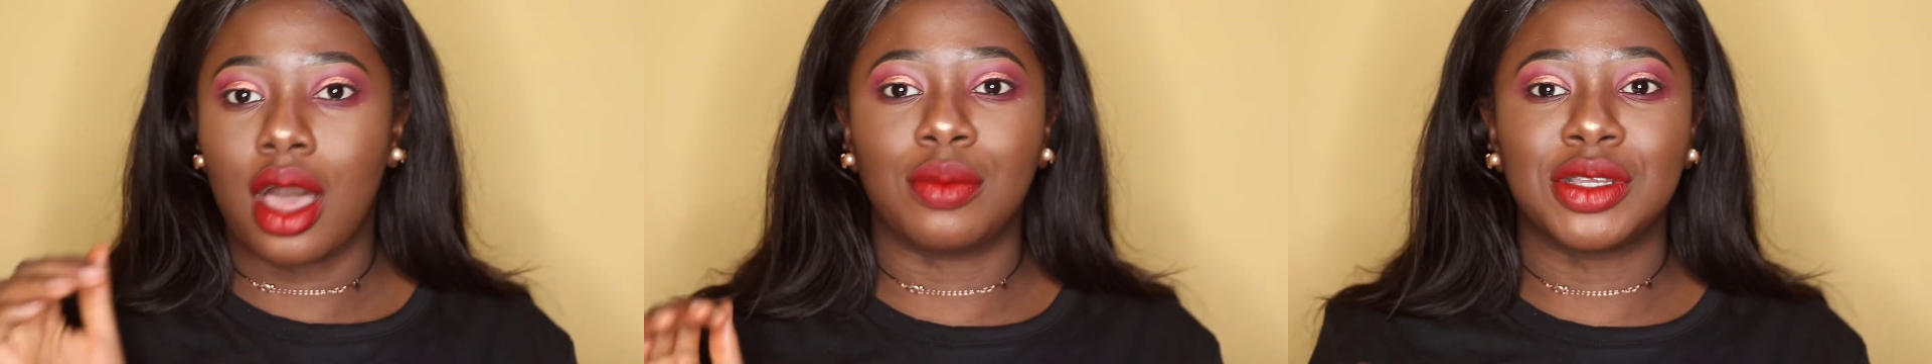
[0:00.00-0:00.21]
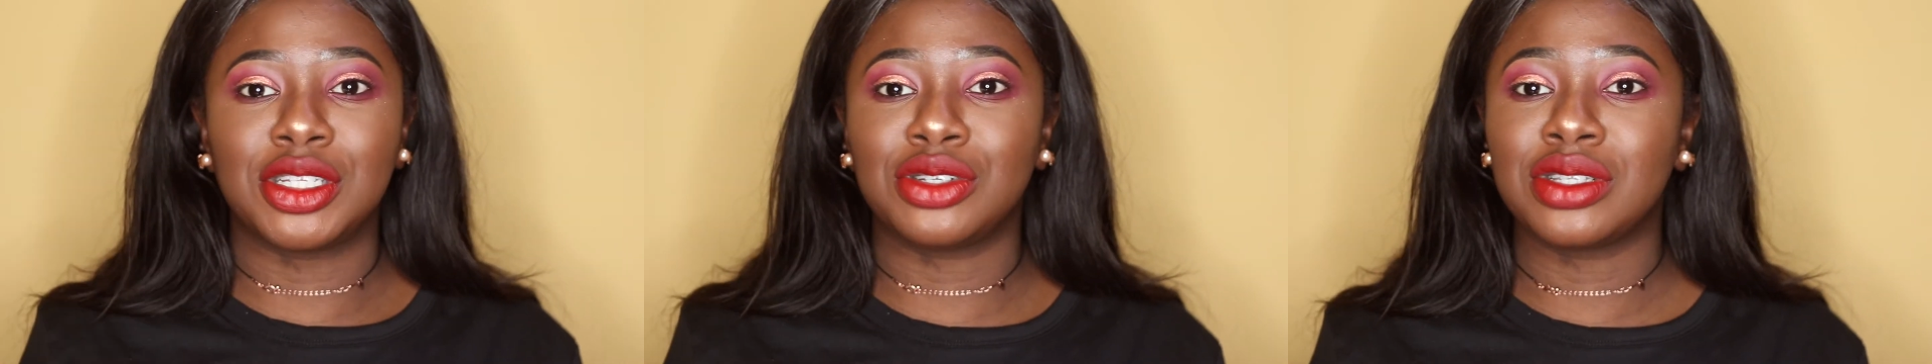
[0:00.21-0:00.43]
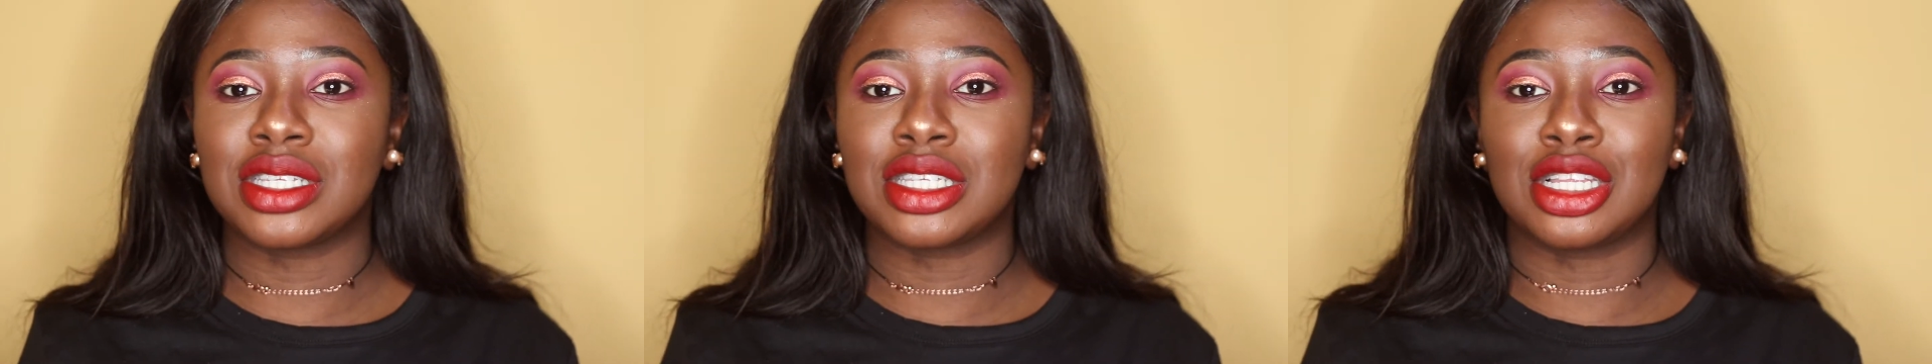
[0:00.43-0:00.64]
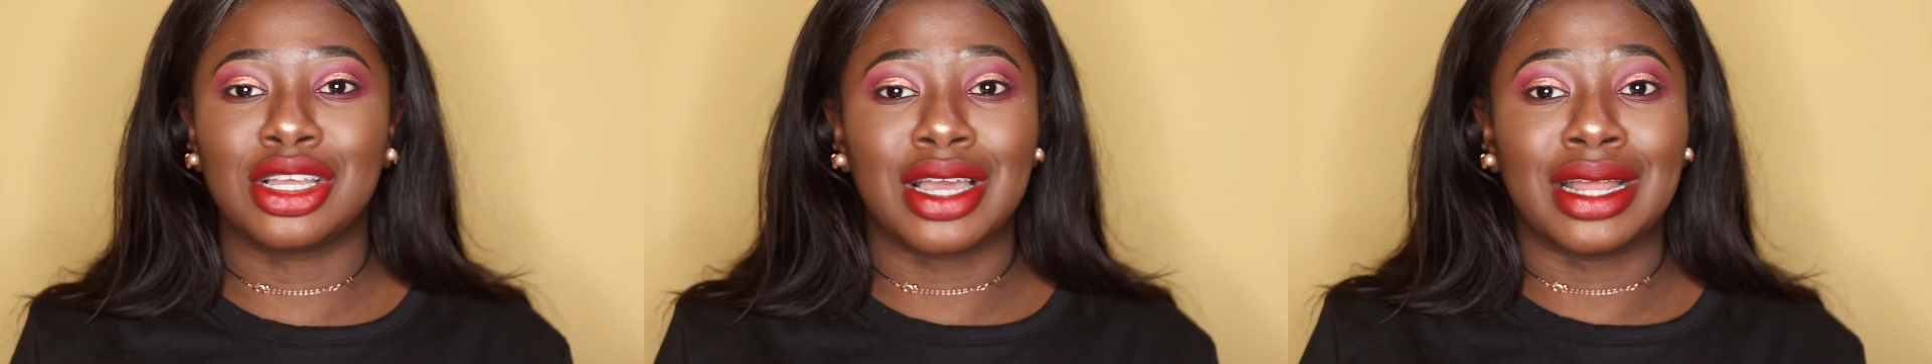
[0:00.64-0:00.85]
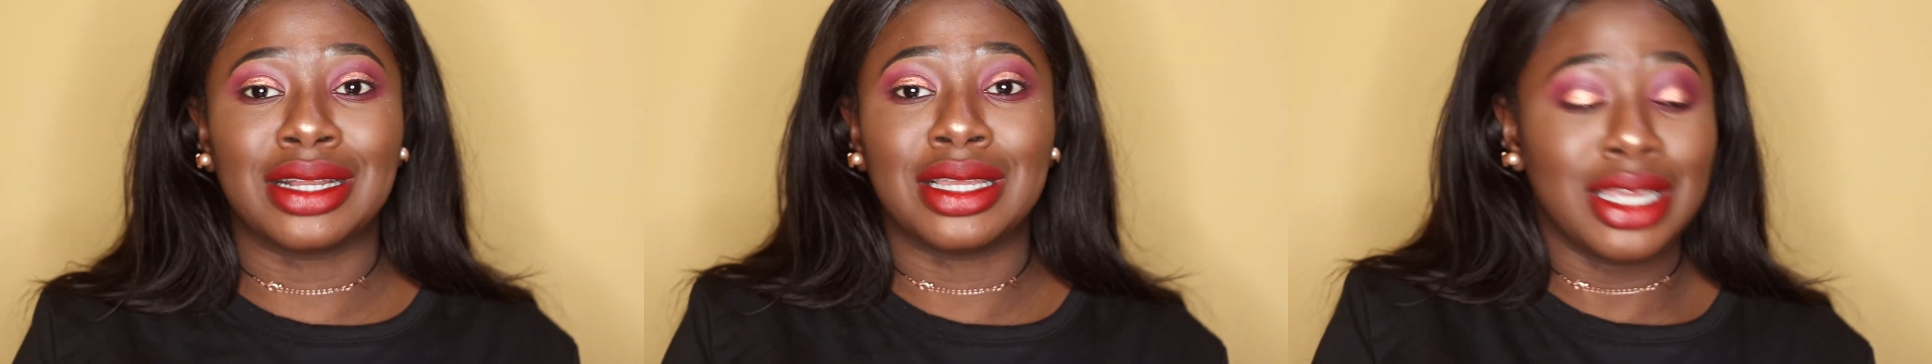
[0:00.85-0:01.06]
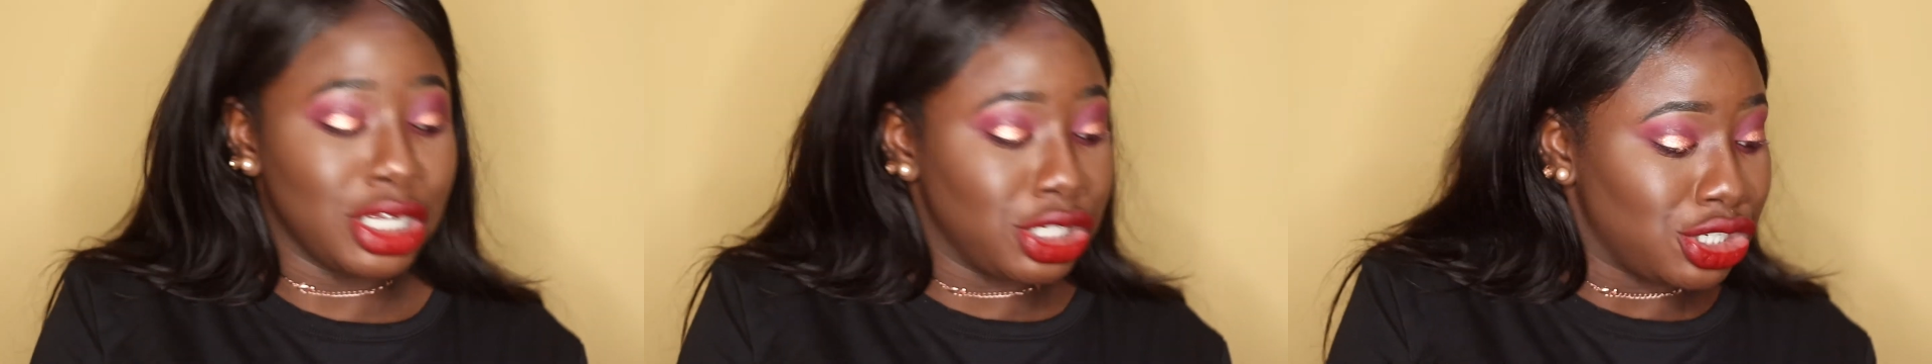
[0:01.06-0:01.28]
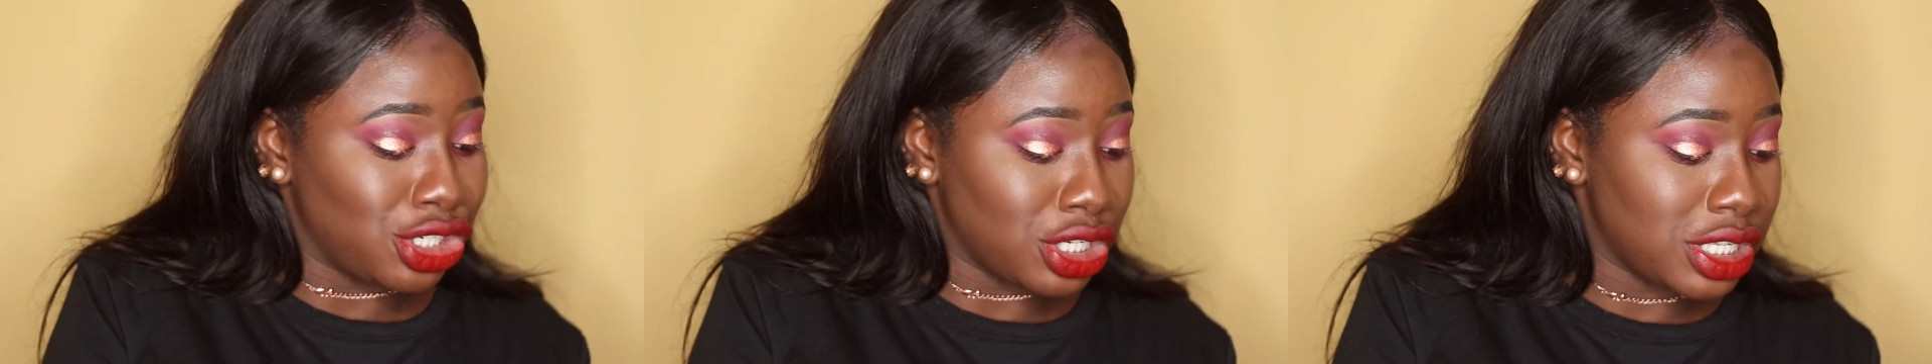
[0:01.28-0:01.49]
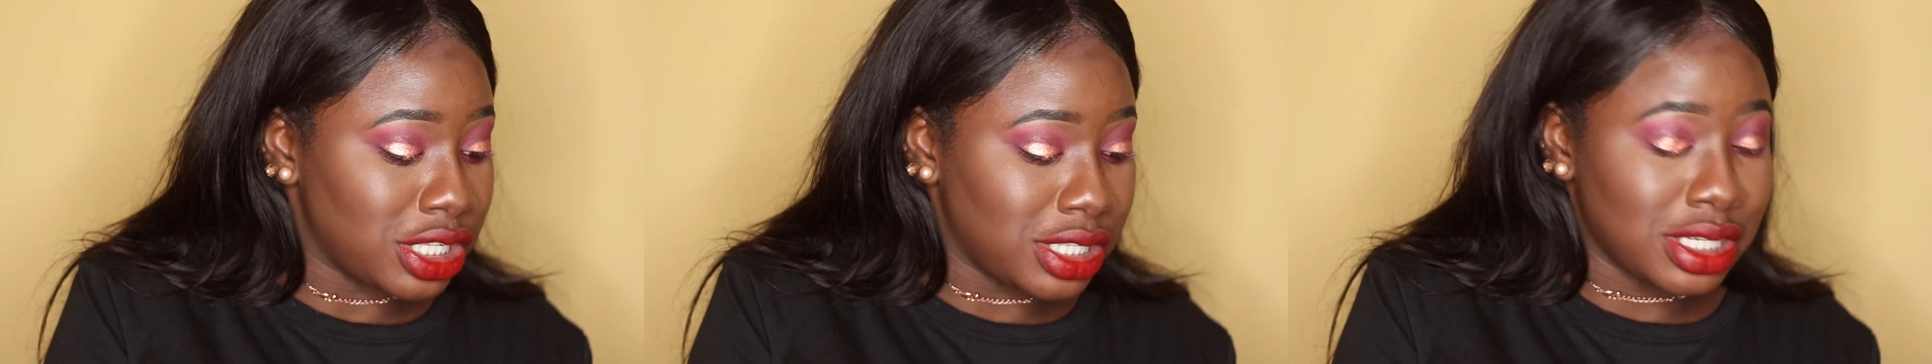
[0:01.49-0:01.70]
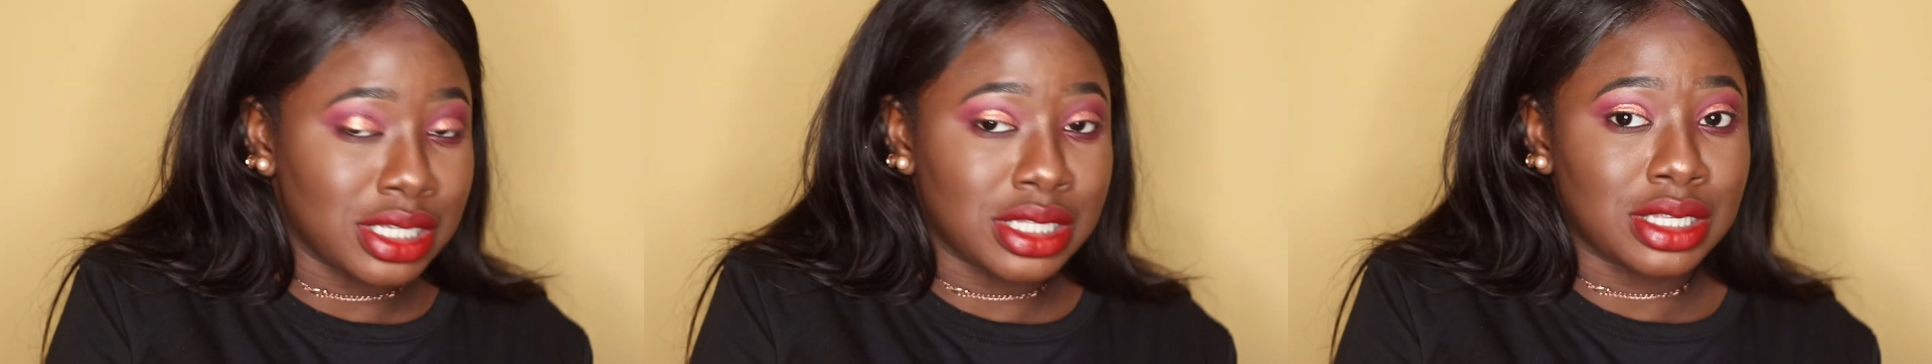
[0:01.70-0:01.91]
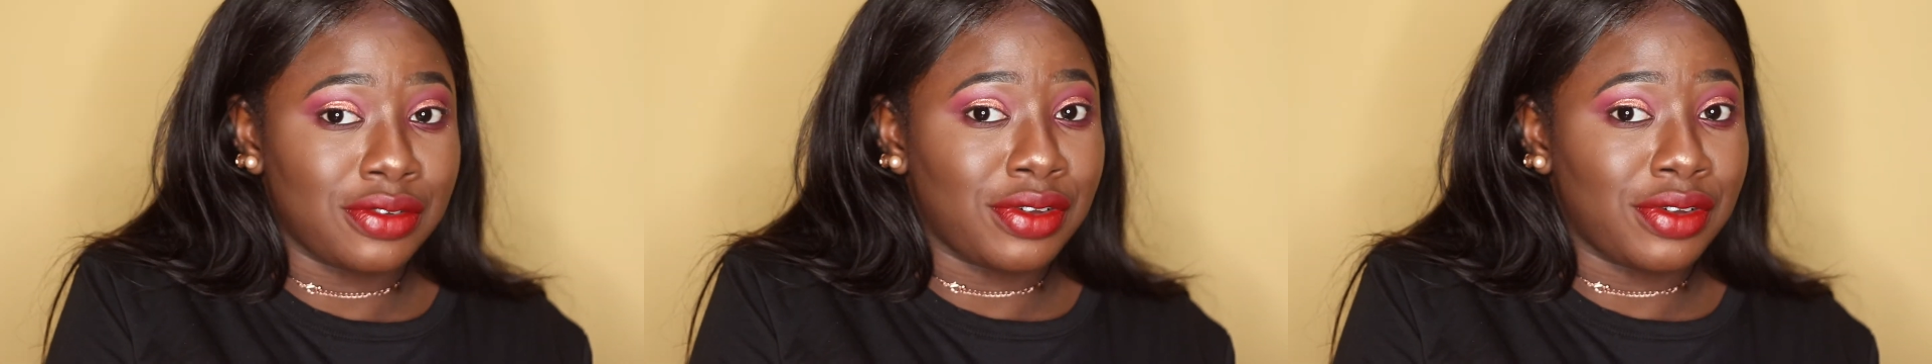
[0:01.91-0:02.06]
I'll be doing this look an injustice